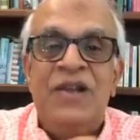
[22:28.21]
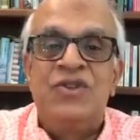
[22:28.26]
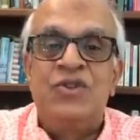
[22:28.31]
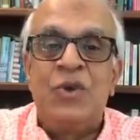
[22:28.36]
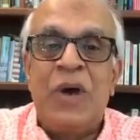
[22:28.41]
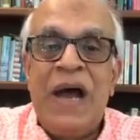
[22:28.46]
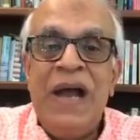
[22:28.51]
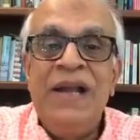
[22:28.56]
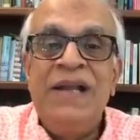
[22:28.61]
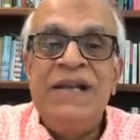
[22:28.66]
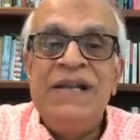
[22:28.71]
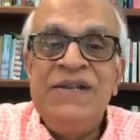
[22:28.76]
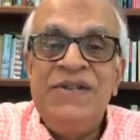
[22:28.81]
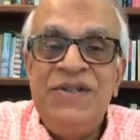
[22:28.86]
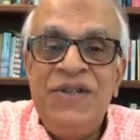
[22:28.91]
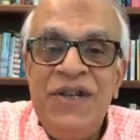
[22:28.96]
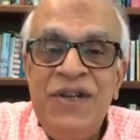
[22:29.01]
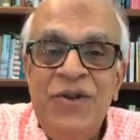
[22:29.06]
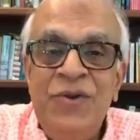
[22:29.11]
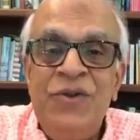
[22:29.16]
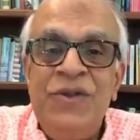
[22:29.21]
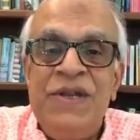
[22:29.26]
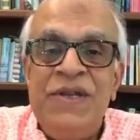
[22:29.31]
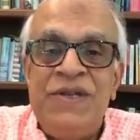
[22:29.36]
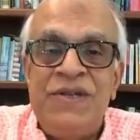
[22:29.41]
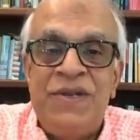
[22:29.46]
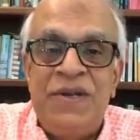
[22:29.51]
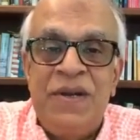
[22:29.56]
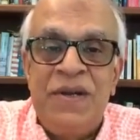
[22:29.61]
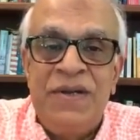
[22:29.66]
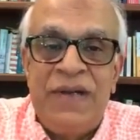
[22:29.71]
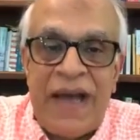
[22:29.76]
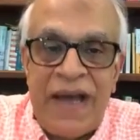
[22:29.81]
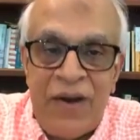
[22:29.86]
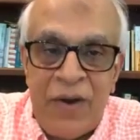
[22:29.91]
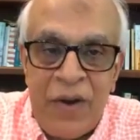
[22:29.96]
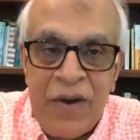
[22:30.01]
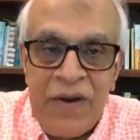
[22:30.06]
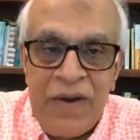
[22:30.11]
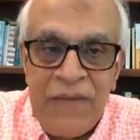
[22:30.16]
So I continue this
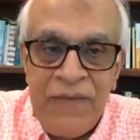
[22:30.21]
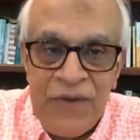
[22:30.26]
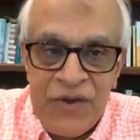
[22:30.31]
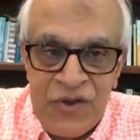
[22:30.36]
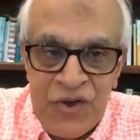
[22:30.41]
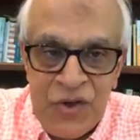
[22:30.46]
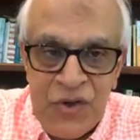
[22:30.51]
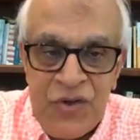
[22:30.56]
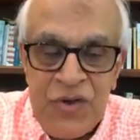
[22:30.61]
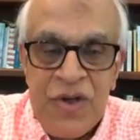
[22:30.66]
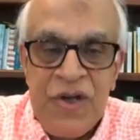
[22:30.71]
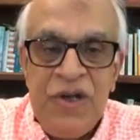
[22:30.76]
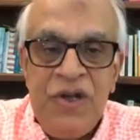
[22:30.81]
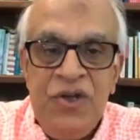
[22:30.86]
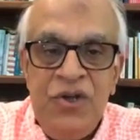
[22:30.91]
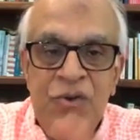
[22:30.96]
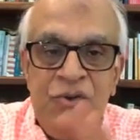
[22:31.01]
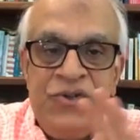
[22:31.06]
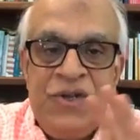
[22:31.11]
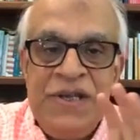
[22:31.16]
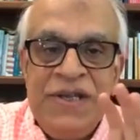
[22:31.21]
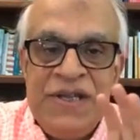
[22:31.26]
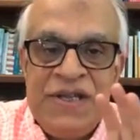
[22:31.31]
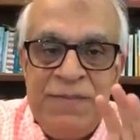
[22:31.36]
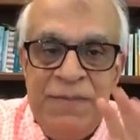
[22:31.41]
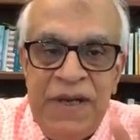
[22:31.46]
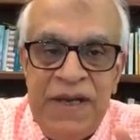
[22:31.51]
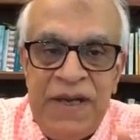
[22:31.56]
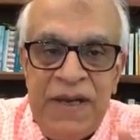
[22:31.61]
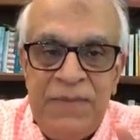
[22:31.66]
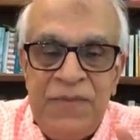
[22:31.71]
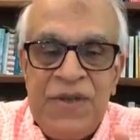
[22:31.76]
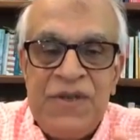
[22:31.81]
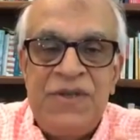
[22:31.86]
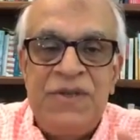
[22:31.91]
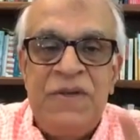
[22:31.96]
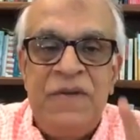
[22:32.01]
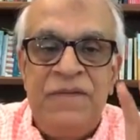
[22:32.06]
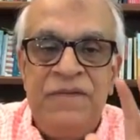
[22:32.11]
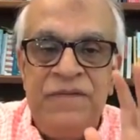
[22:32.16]
dialogue with you using this medium.
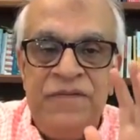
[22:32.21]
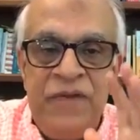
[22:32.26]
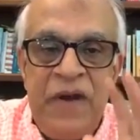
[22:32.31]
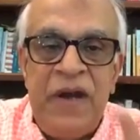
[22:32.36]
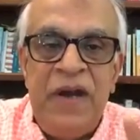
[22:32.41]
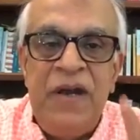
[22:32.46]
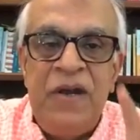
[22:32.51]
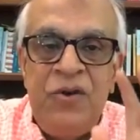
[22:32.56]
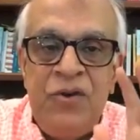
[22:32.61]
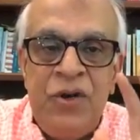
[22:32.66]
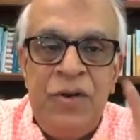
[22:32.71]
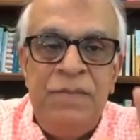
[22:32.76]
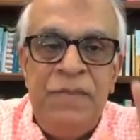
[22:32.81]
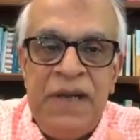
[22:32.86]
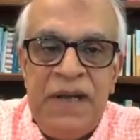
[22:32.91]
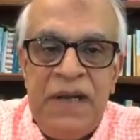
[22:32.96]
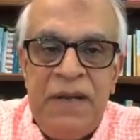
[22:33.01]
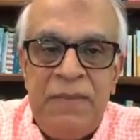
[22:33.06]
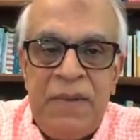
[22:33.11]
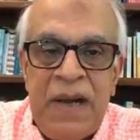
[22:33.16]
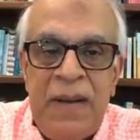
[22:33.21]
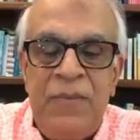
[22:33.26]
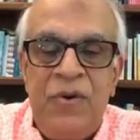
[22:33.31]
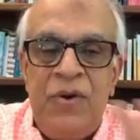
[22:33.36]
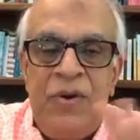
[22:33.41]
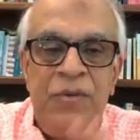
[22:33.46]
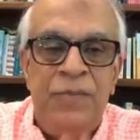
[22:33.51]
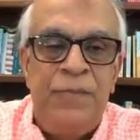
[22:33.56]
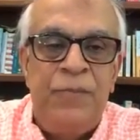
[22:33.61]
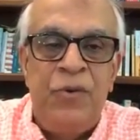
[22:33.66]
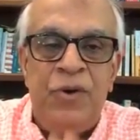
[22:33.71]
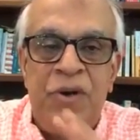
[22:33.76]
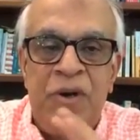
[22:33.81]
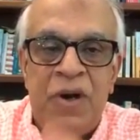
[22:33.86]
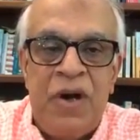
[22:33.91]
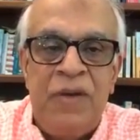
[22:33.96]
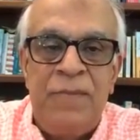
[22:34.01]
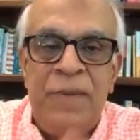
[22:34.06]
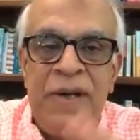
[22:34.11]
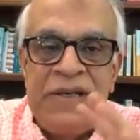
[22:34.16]
This is a very good medium. I'm going to put a
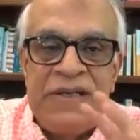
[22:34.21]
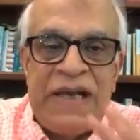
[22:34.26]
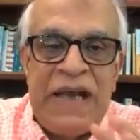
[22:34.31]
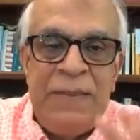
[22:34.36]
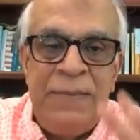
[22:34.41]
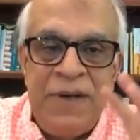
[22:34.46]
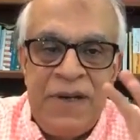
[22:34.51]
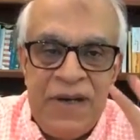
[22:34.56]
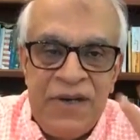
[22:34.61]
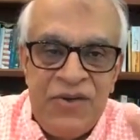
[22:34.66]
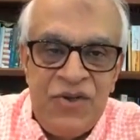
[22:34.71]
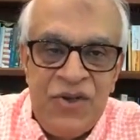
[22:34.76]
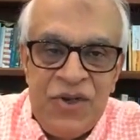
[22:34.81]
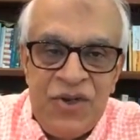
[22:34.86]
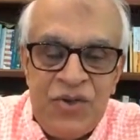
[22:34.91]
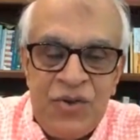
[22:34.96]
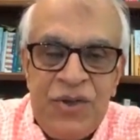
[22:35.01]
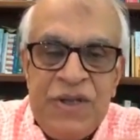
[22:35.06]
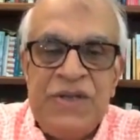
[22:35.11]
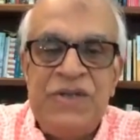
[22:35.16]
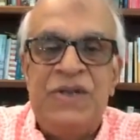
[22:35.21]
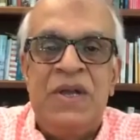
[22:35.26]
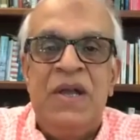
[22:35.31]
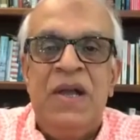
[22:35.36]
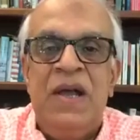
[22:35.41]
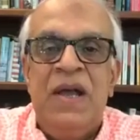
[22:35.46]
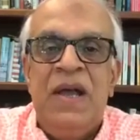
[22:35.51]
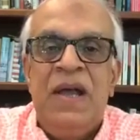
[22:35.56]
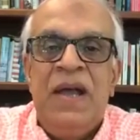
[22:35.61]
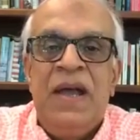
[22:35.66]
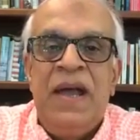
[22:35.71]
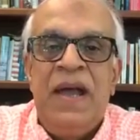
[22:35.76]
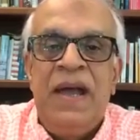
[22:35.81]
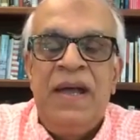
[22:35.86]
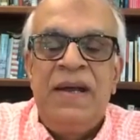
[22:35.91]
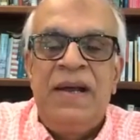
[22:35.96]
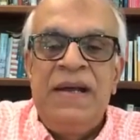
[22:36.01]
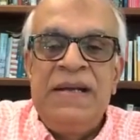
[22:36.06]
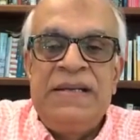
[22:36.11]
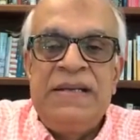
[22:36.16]
lot of my time and energy into this.
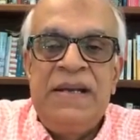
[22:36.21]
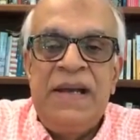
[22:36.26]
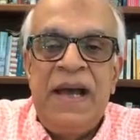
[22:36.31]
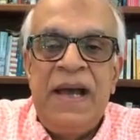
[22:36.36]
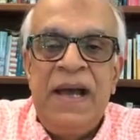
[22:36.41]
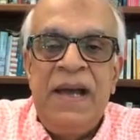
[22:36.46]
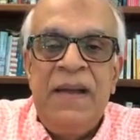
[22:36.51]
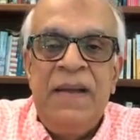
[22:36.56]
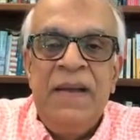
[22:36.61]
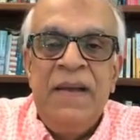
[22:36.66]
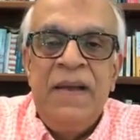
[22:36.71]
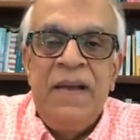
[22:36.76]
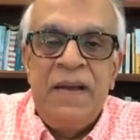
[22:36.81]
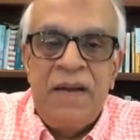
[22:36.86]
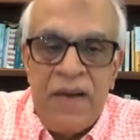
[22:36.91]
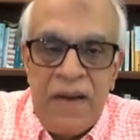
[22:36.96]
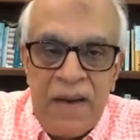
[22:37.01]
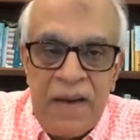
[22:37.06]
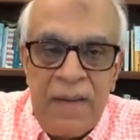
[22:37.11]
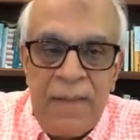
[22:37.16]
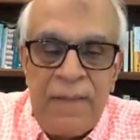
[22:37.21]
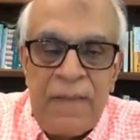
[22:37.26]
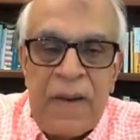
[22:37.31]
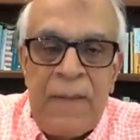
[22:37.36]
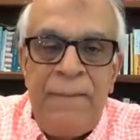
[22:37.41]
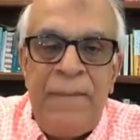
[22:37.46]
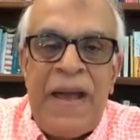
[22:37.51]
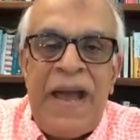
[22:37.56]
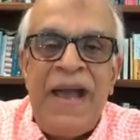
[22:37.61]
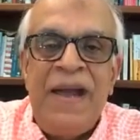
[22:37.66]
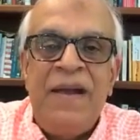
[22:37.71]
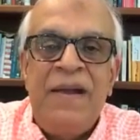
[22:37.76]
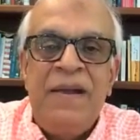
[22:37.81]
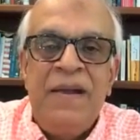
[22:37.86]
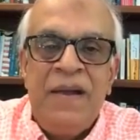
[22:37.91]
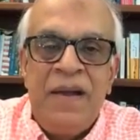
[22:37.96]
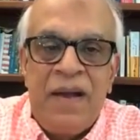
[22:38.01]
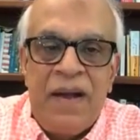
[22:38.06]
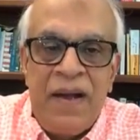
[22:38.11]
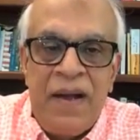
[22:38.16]
And until I come back